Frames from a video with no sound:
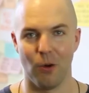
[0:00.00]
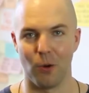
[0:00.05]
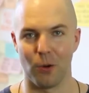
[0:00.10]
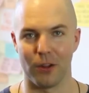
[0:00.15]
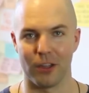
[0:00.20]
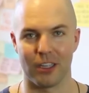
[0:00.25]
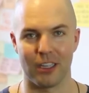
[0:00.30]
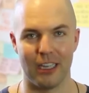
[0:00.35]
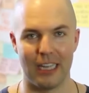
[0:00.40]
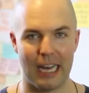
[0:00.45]
or
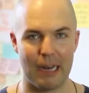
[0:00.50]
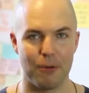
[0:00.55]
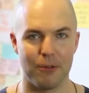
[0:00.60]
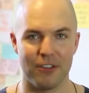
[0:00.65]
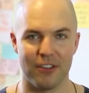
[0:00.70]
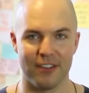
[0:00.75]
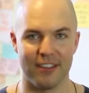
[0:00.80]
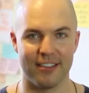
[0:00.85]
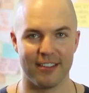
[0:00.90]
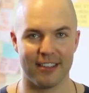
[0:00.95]
the
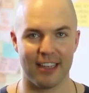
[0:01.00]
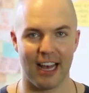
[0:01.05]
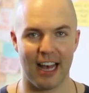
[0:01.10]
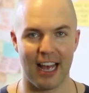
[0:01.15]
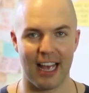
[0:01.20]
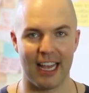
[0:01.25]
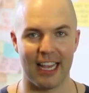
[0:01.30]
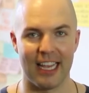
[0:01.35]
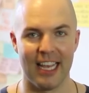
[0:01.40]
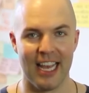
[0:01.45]
clouds in the
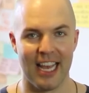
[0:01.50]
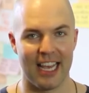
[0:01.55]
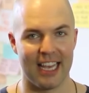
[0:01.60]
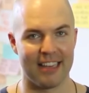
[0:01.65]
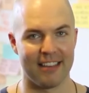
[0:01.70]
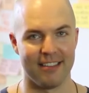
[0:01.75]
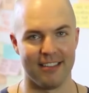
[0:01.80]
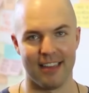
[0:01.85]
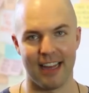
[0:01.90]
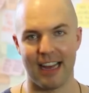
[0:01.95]
sky
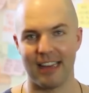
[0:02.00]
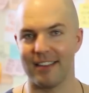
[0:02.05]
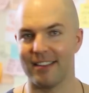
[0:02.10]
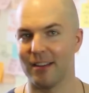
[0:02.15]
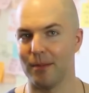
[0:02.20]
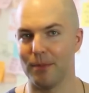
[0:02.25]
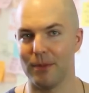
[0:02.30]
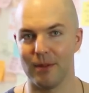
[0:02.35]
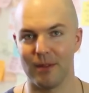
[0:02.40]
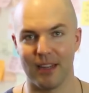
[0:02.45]
is not
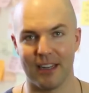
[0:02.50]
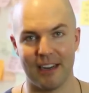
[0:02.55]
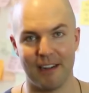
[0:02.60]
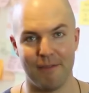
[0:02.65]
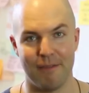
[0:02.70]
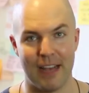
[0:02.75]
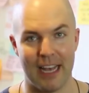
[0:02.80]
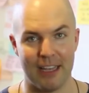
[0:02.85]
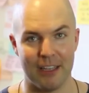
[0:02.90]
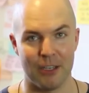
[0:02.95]
something that I
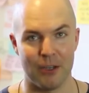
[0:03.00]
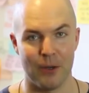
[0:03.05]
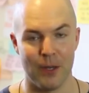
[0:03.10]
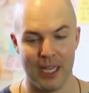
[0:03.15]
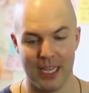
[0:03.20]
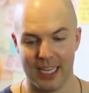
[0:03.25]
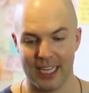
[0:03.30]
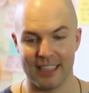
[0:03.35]
value.